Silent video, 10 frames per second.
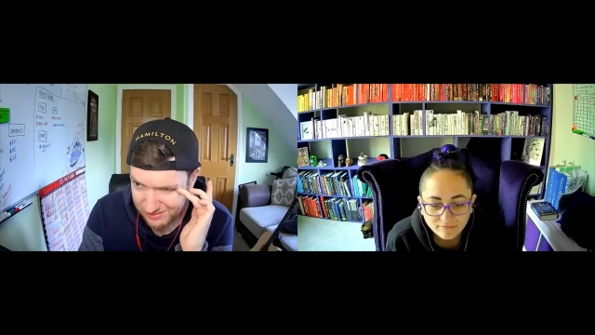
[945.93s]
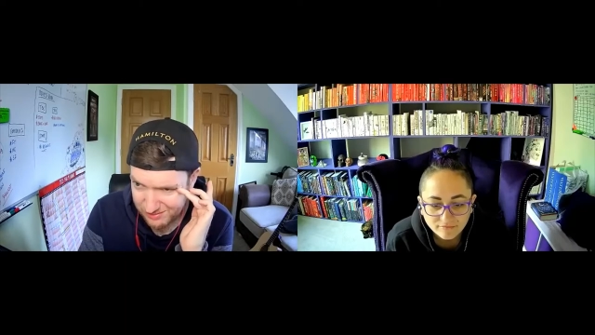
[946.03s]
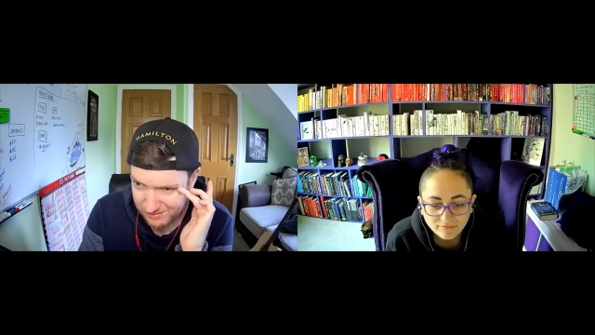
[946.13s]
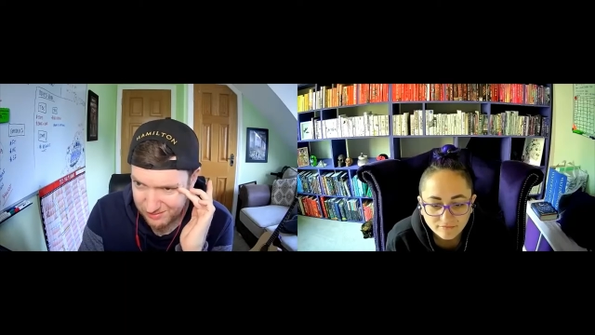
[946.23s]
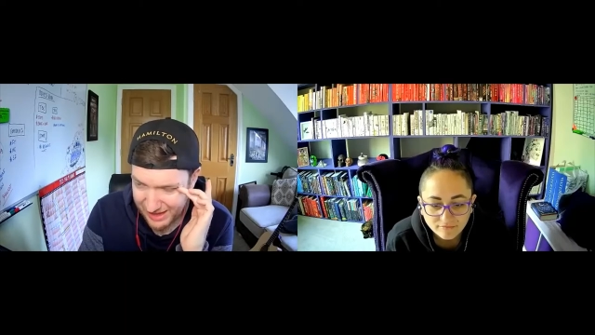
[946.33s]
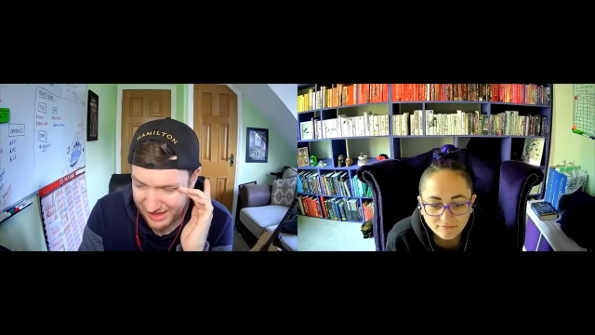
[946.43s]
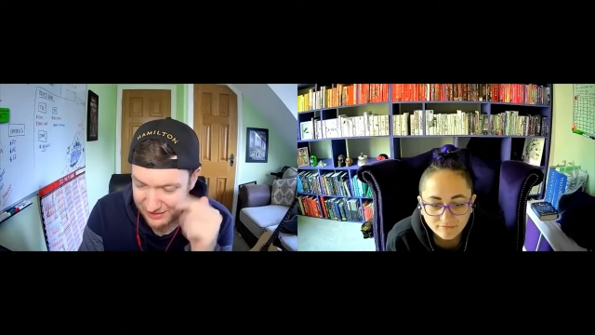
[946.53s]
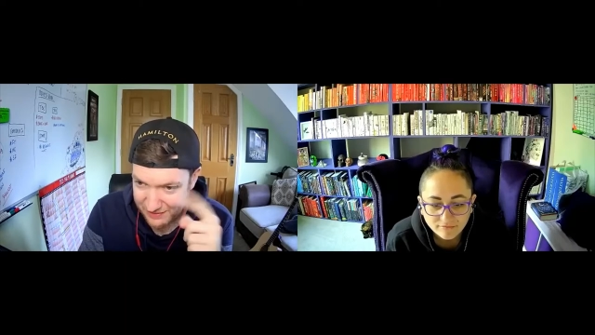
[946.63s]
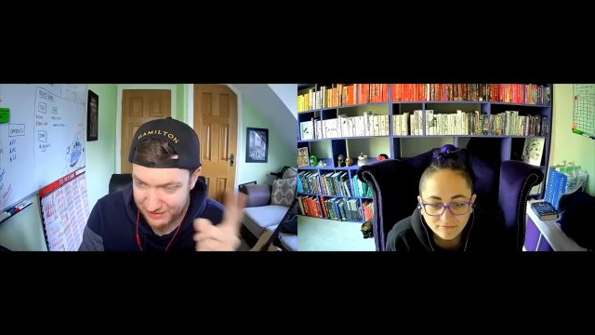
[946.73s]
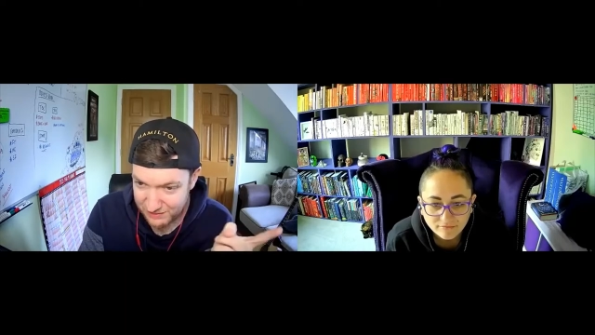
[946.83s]
Speaker 1: handing
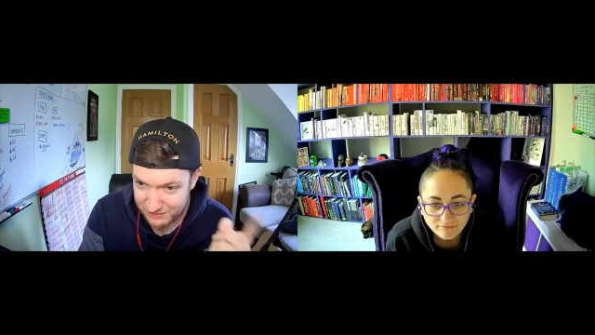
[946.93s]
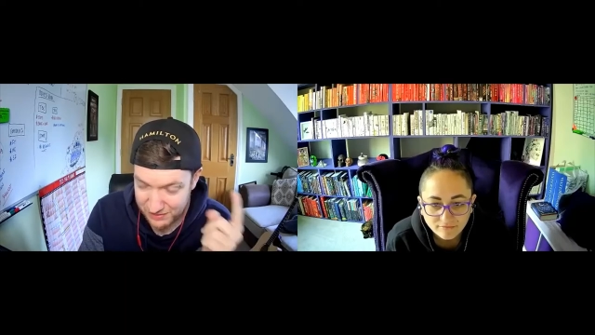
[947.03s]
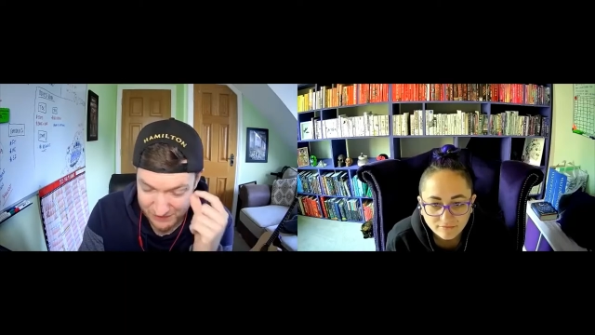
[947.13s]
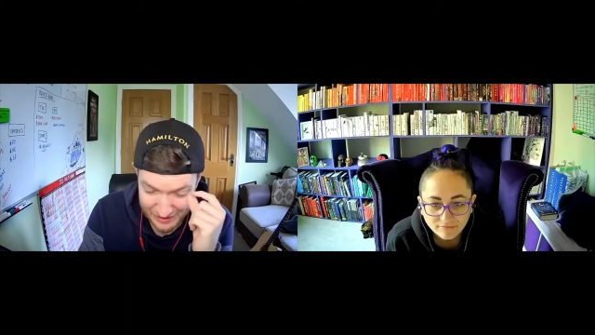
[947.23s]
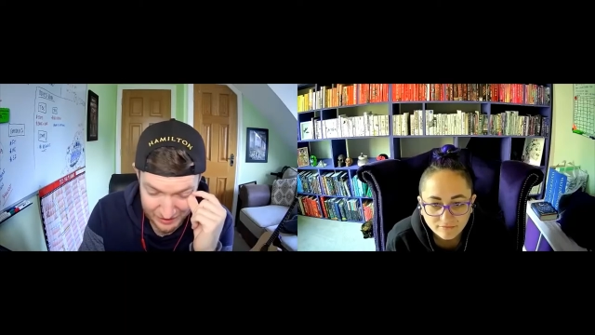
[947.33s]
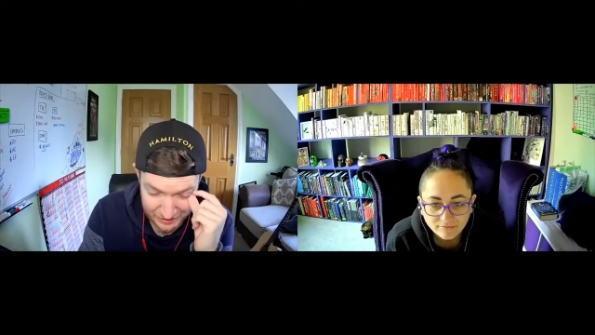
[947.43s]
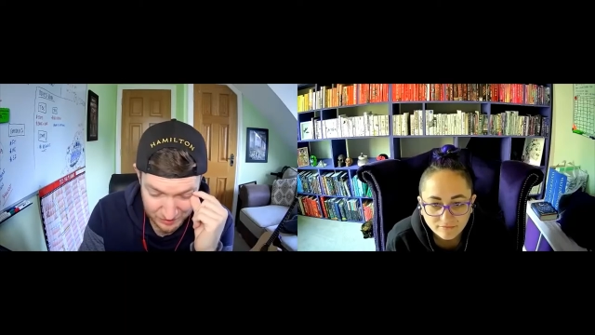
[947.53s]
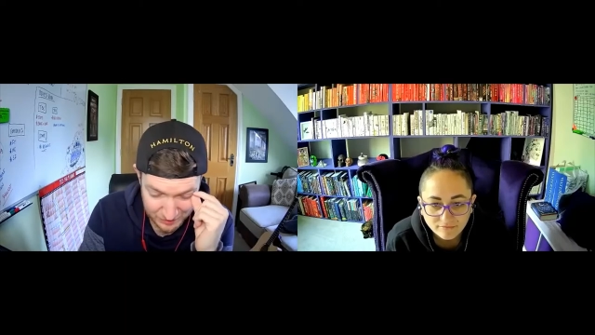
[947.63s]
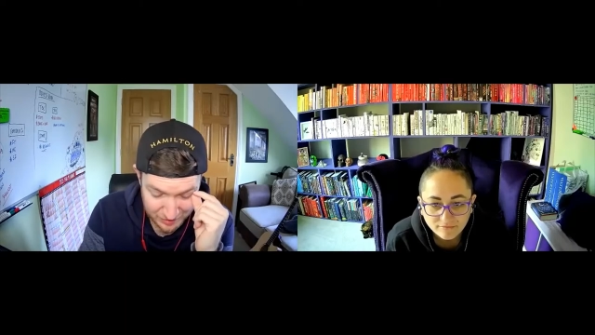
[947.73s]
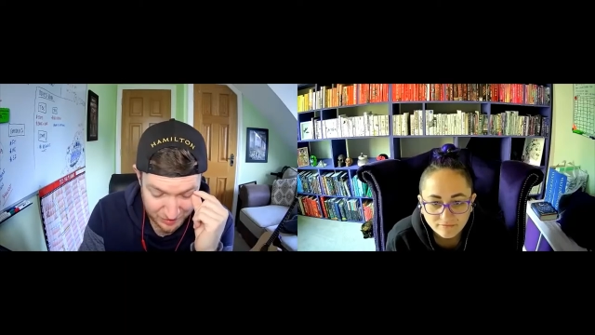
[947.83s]
things off to the VA
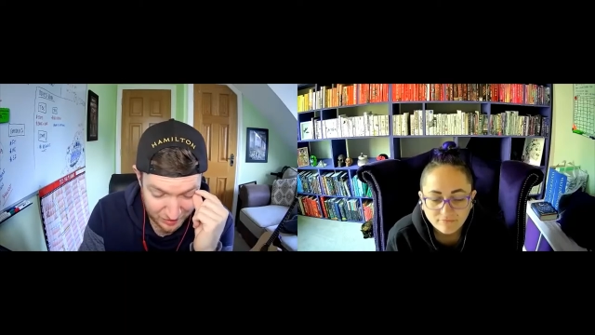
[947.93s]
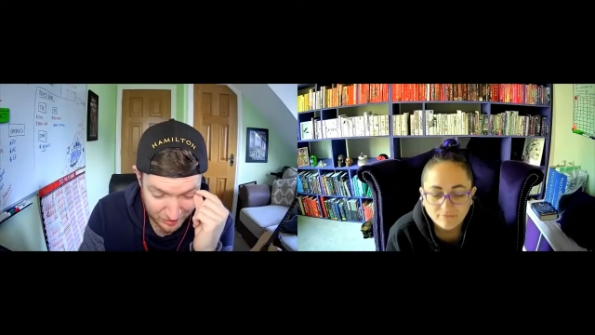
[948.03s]
comment because I,